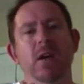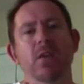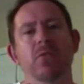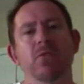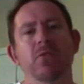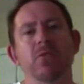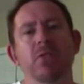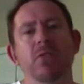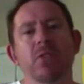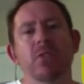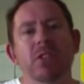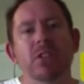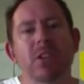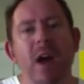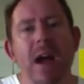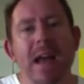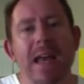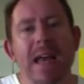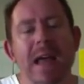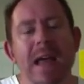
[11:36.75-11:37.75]
through the
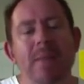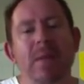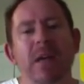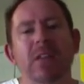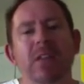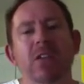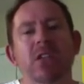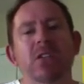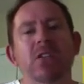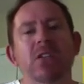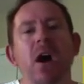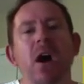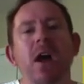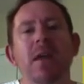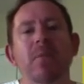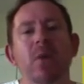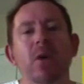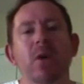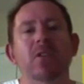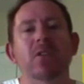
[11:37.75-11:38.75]
dynamic, the
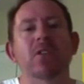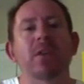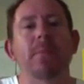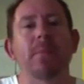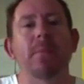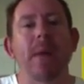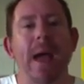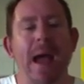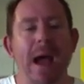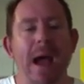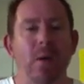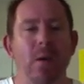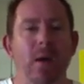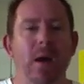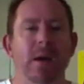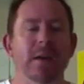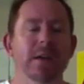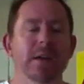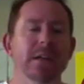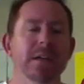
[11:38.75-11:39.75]
dynamos, the
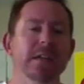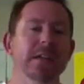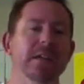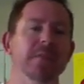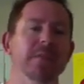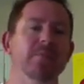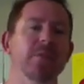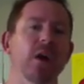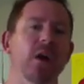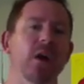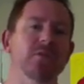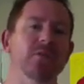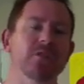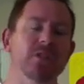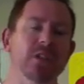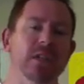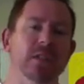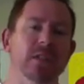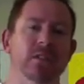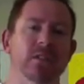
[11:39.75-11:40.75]
power of
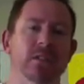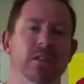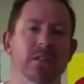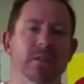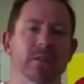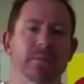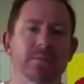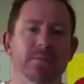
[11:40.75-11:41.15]
Jesus.